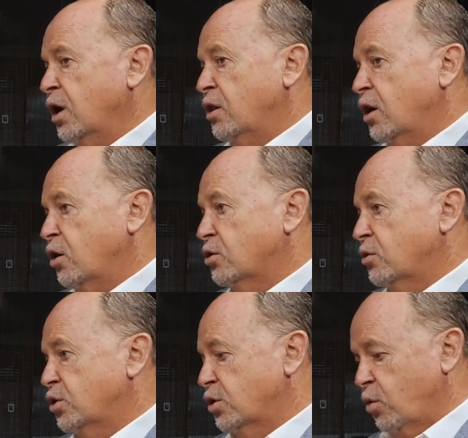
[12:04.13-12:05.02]
And the old
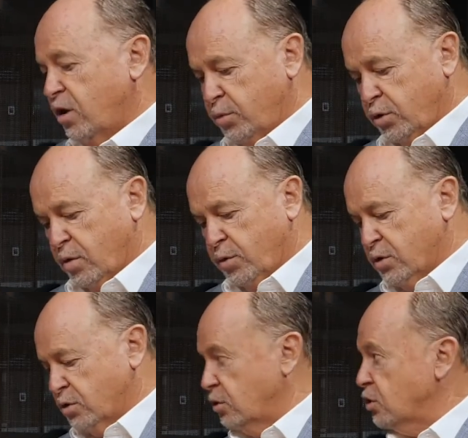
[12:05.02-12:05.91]
traditional way of building a
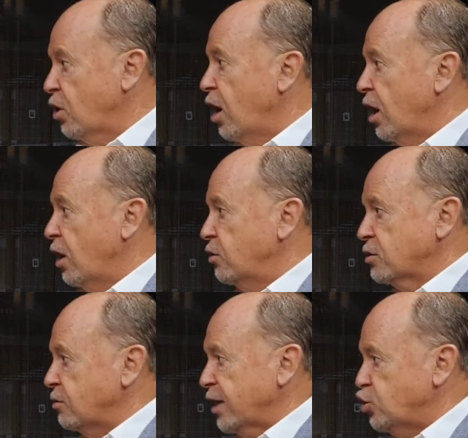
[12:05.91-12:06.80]
business on
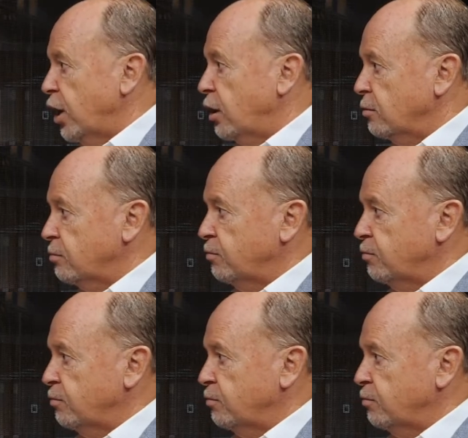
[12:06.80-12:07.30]
silos, that's dead.